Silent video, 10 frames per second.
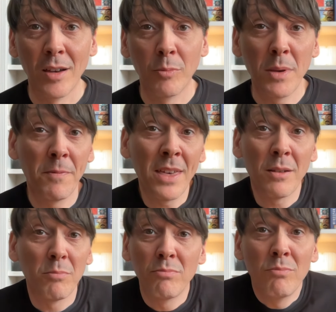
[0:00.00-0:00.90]
We
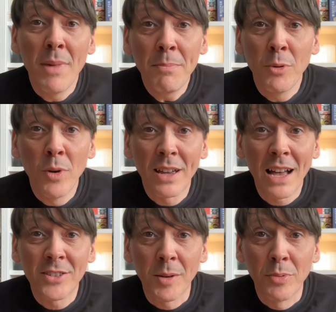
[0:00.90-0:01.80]
think, maybe we'll
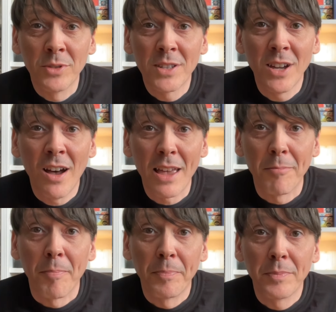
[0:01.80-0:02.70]
catch up on the time.